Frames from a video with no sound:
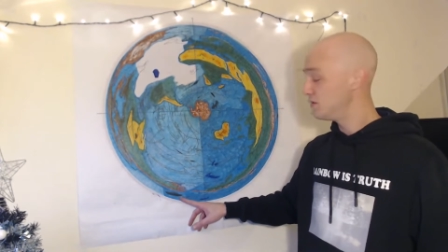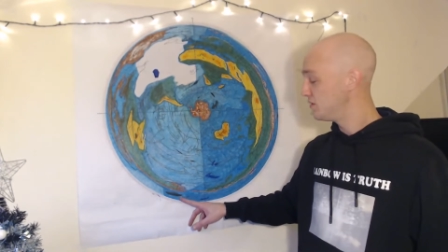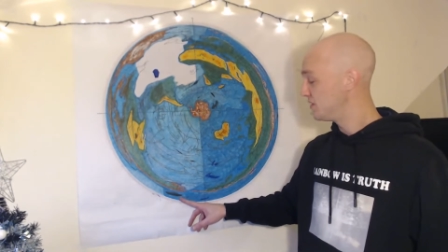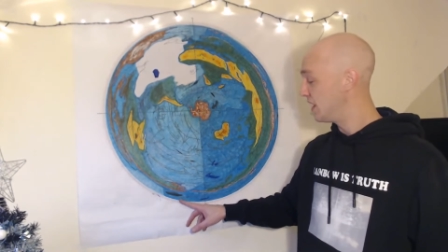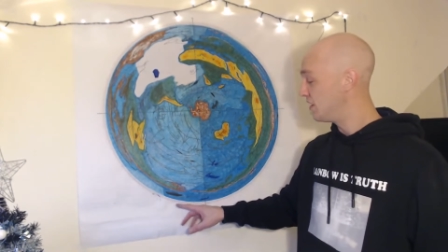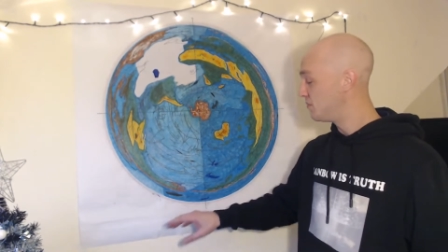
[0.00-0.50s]

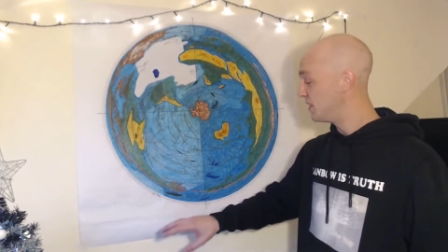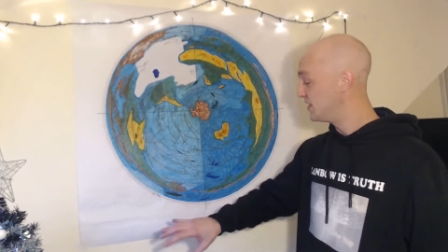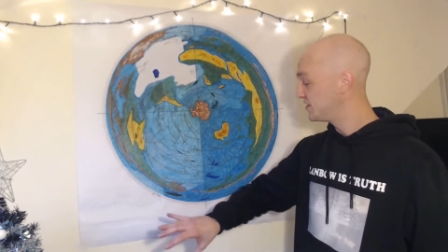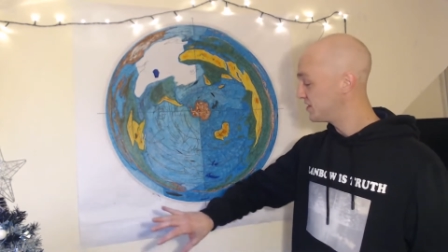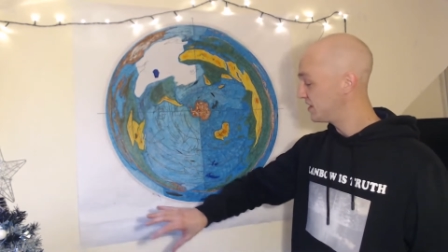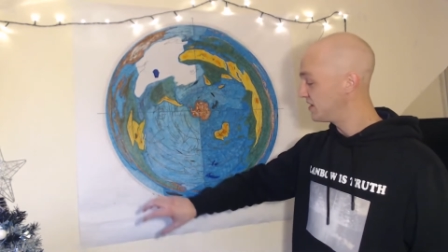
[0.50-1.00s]
that have
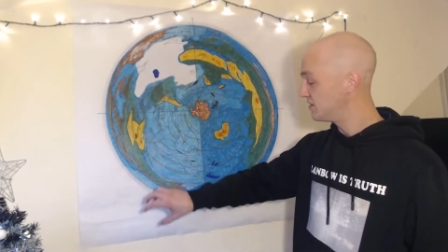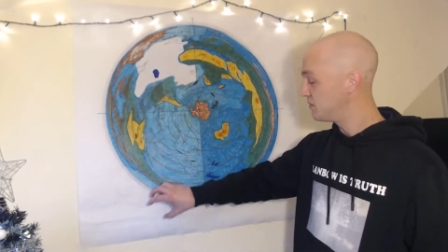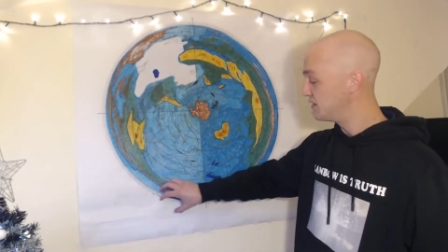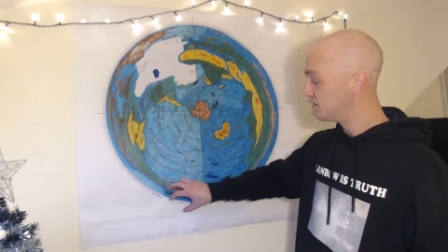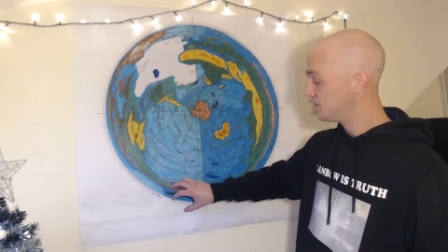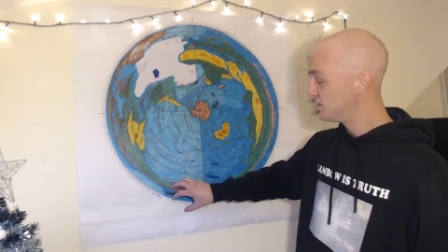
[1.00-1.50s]
basically
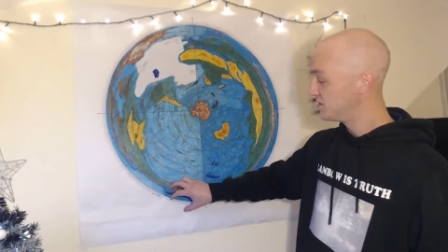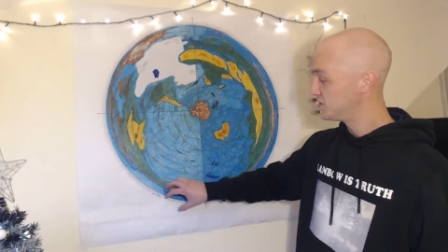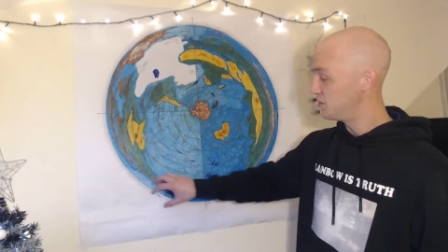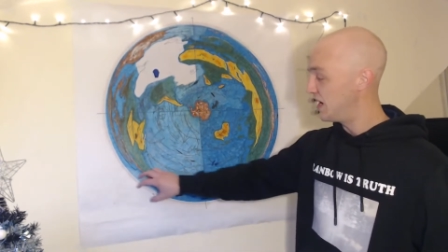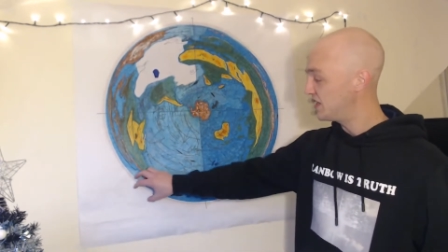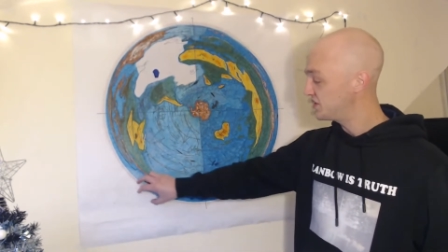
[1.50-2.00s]
been
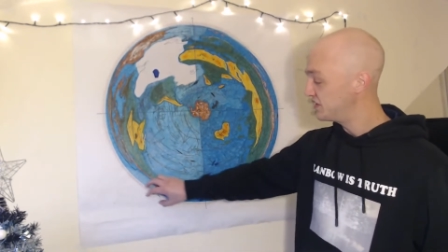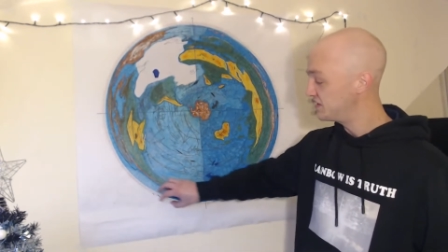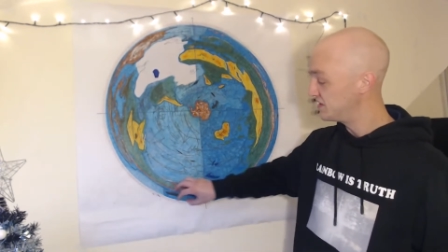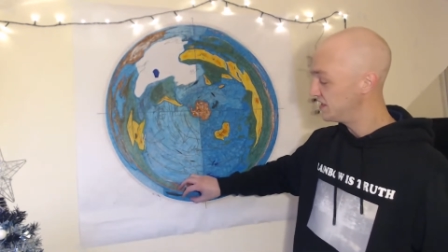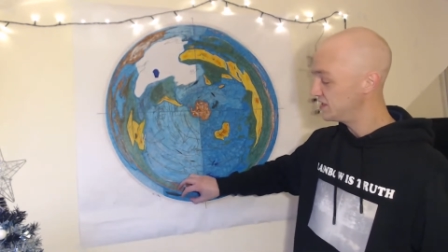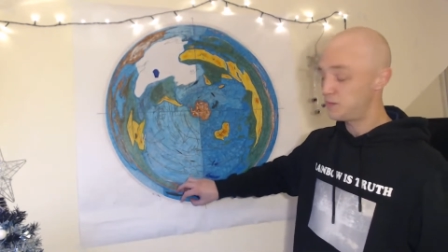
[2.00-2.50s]
smashed
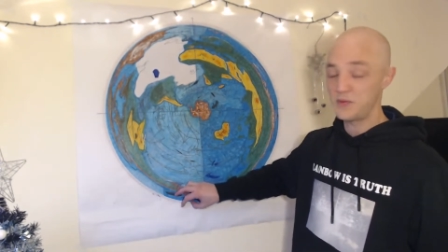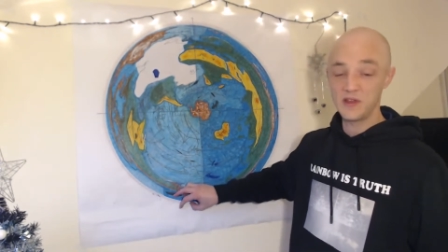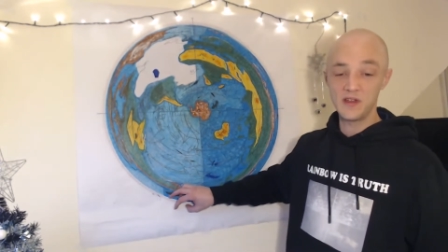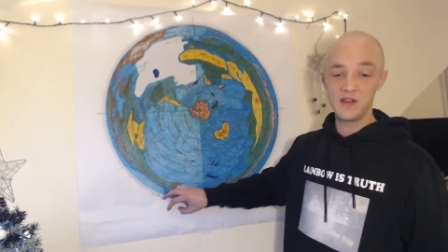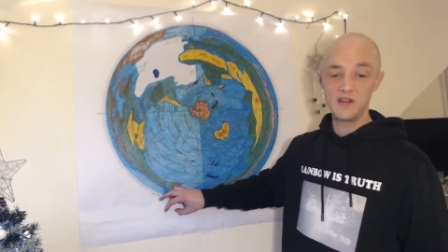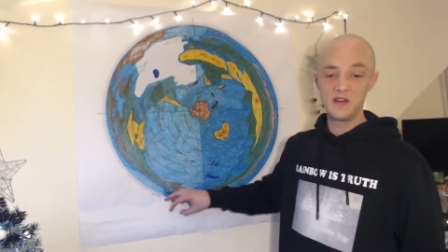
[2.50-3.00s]
into this
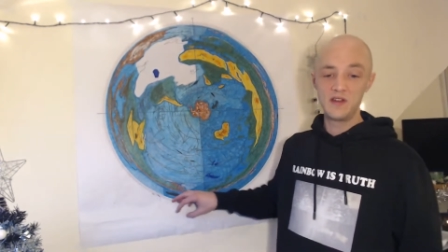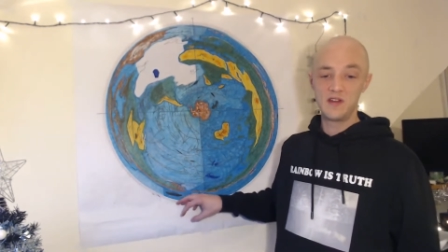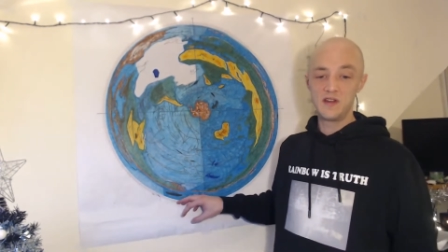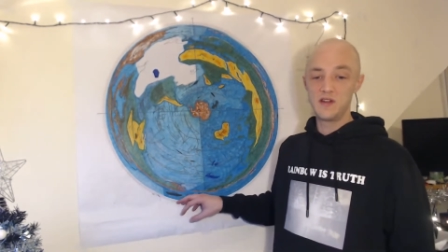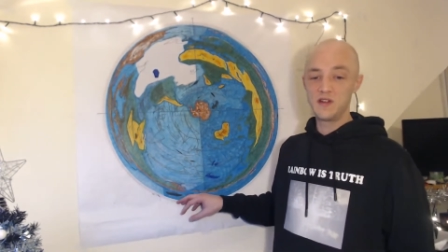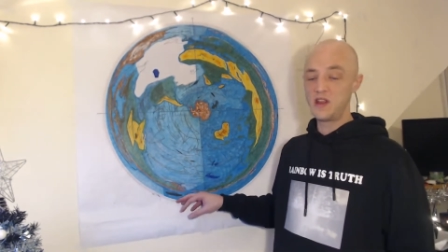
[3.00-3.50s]
bit,
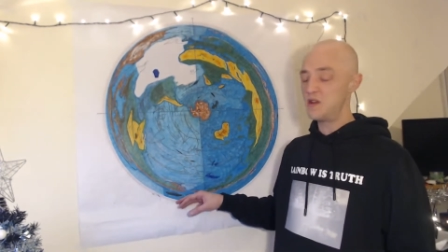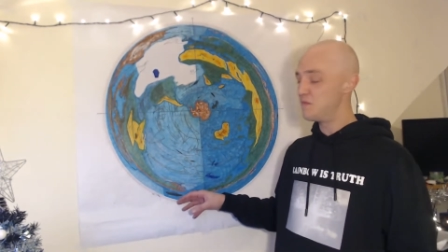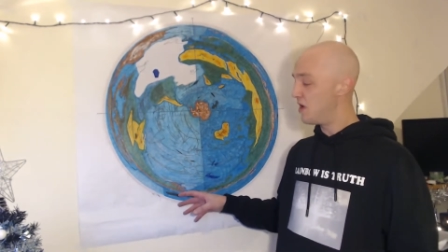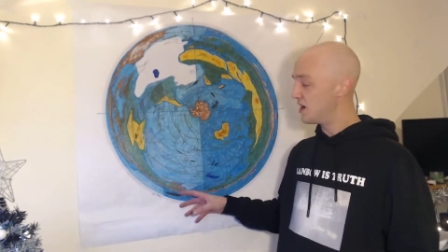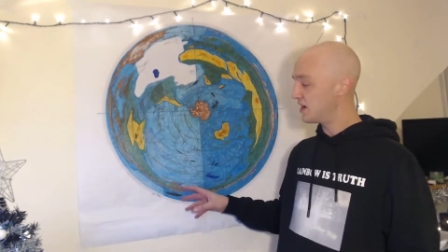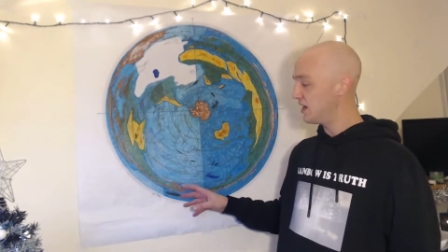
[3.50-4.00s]
you
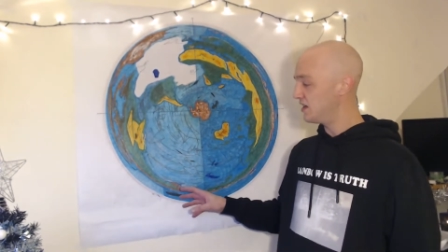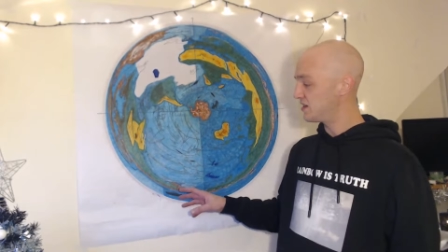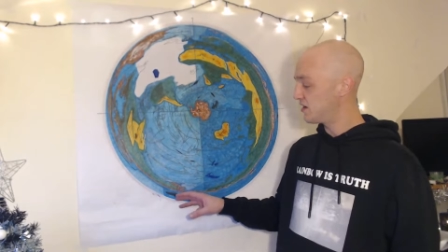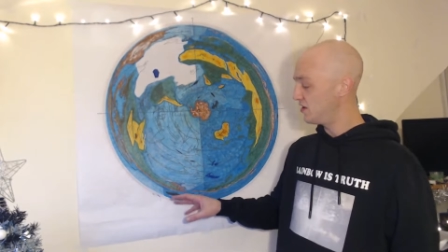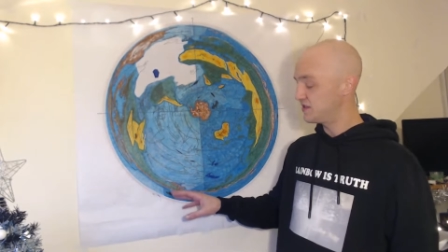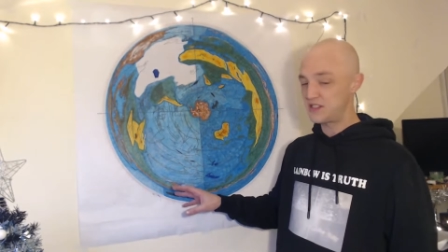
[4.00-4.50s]
might get the
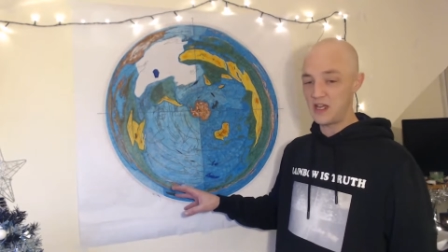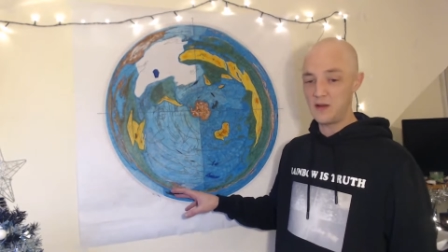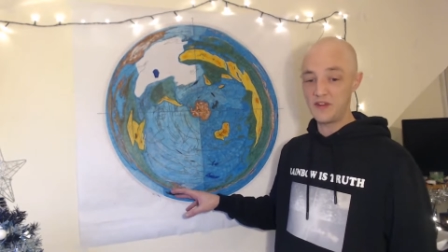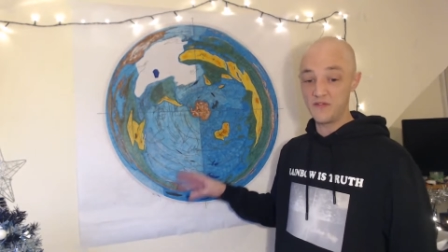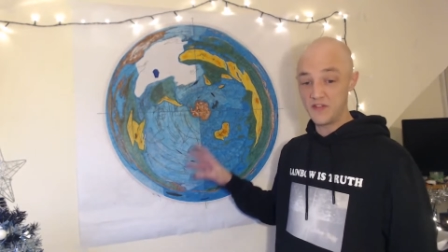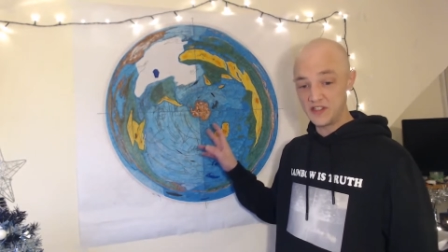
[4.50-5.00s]

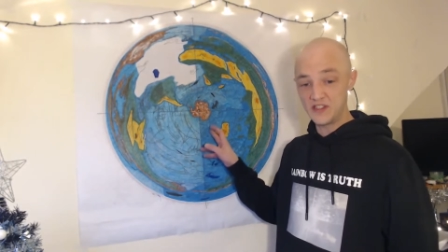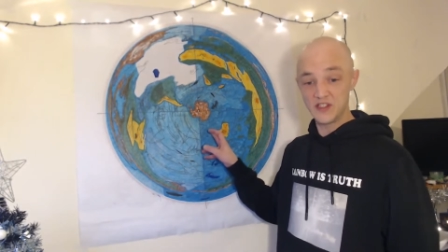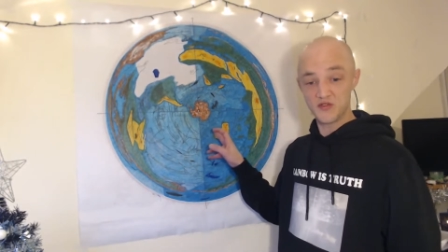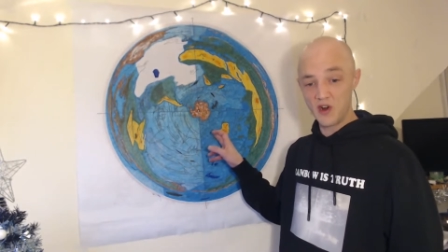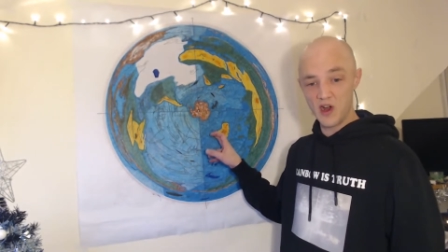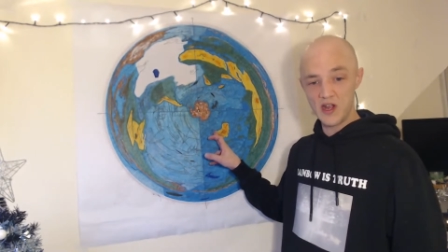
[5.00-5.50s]
concept, if this
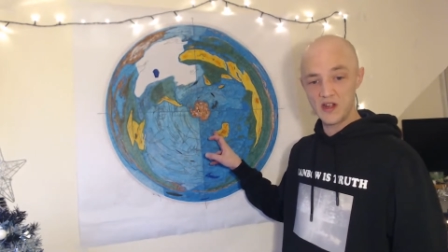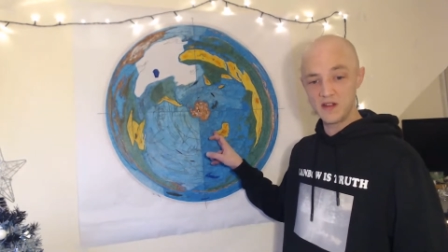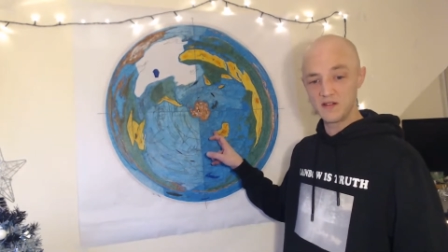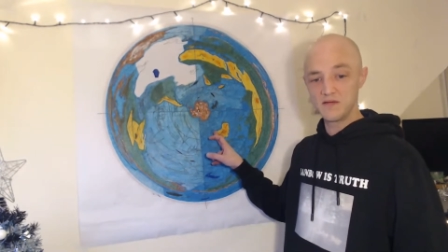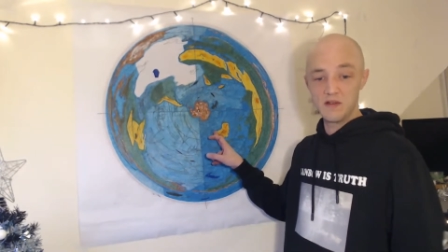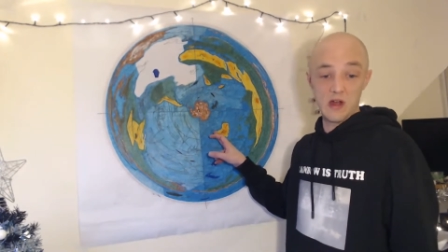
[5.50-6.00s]
is right,
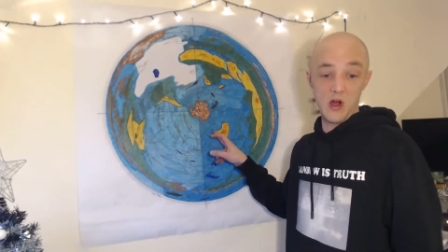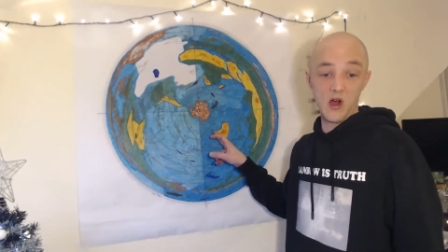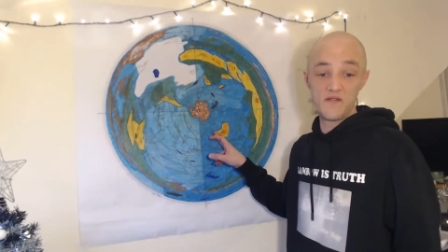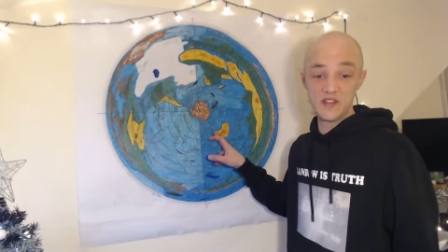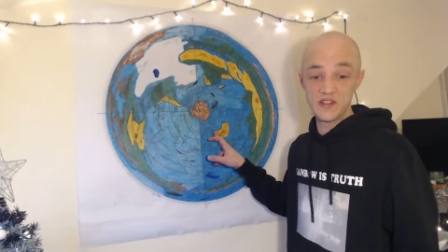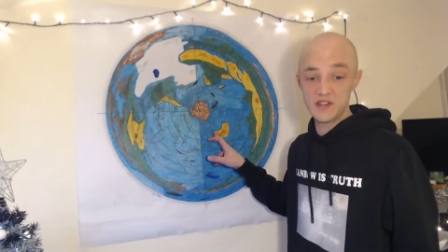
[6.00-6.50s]

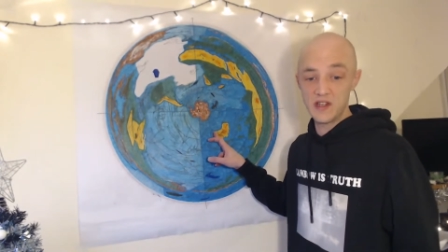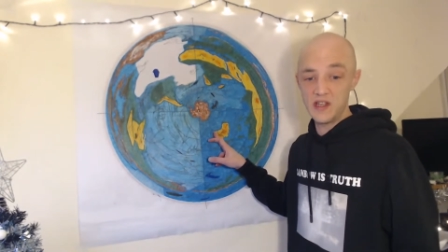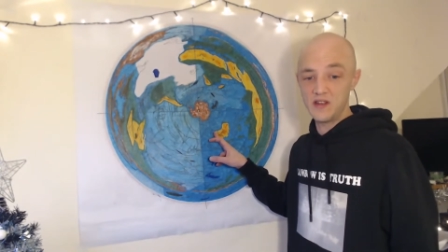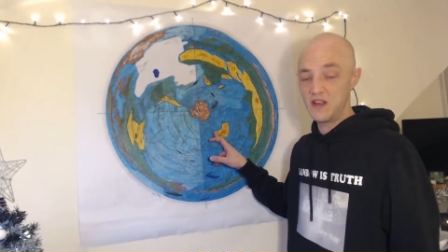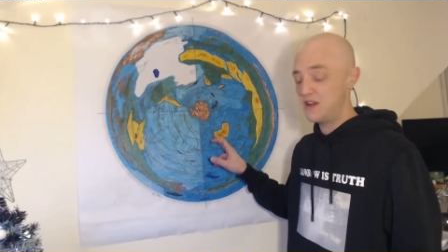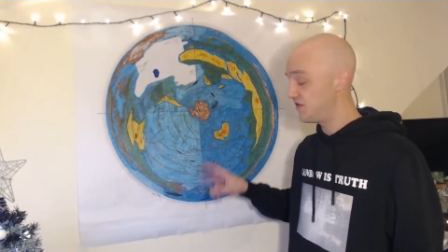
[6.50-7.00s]

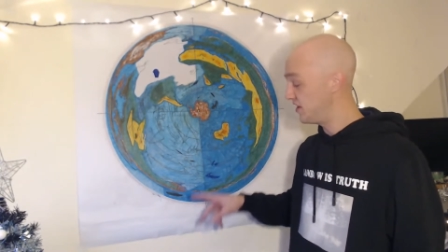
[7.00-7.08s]
obviously, if